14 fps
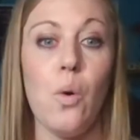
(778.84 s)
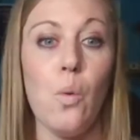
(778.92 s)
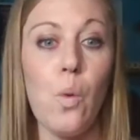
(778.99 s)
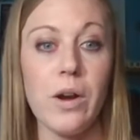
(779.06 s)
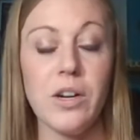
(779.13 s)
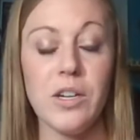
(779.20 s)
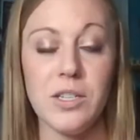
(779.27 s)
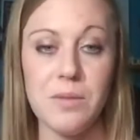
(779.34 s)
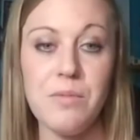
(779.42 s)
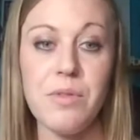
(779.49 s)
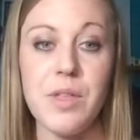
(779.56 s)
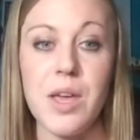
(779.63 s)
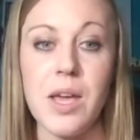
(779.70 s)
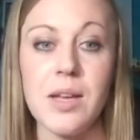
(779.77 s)
What are
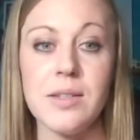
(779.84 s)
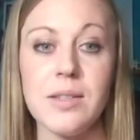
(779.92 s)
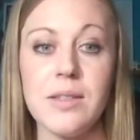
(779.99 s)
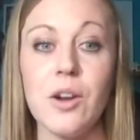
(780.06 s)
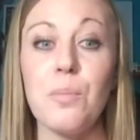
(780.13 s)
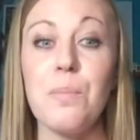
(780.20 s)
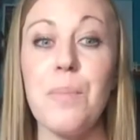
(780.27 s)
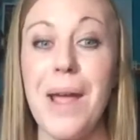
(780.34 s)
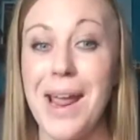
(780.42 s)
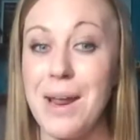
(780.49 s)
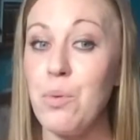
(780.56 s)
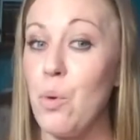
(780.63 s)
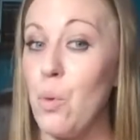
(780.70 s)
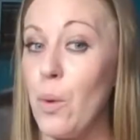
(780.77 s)
some things that are
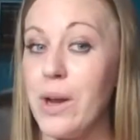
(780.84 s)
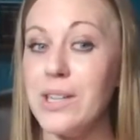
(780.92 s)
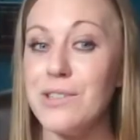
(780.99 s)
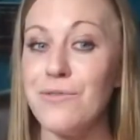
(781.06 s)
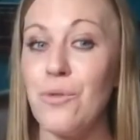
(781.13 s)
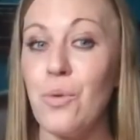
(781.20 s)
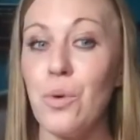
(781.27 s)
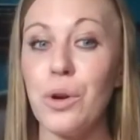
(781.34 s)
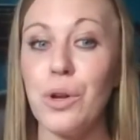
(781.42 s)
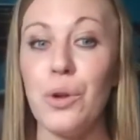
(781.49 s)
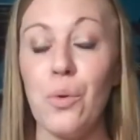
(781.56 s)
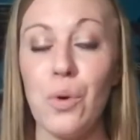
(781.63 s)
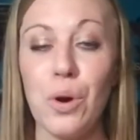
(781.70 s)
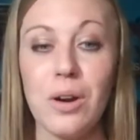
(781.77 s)
pain points for
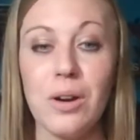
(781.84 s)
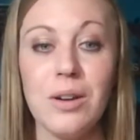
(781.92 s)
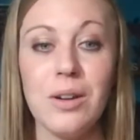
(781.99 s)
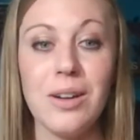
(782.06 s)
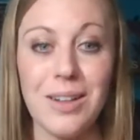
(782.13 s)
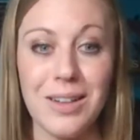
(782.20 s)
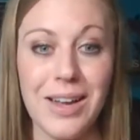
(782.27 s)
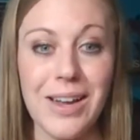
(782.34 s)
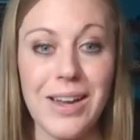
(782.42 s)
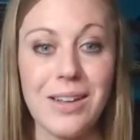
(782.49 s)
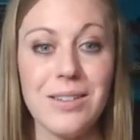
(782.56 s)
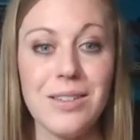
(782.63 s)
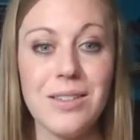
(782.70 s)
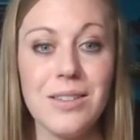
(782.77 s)
your
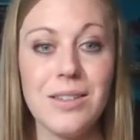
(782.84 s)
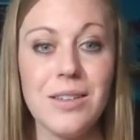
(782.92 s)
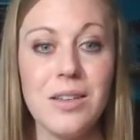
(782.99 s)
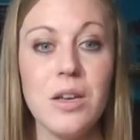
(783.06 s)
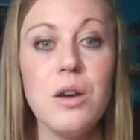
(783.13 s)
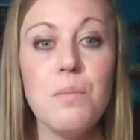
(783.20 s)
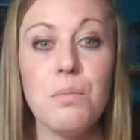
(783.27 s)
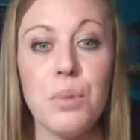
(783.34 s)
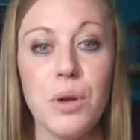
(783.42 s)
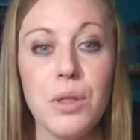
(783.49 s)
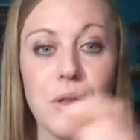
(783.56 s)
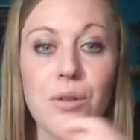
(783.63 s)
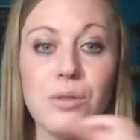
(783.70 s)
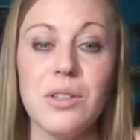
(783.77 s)
clients?
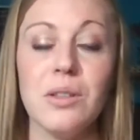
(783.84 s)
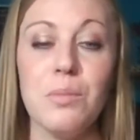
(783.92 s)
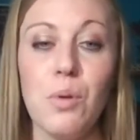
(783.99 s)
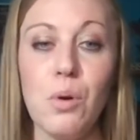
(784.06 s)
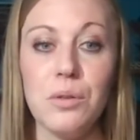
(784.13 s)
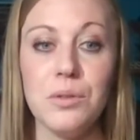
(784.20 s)
Put those in the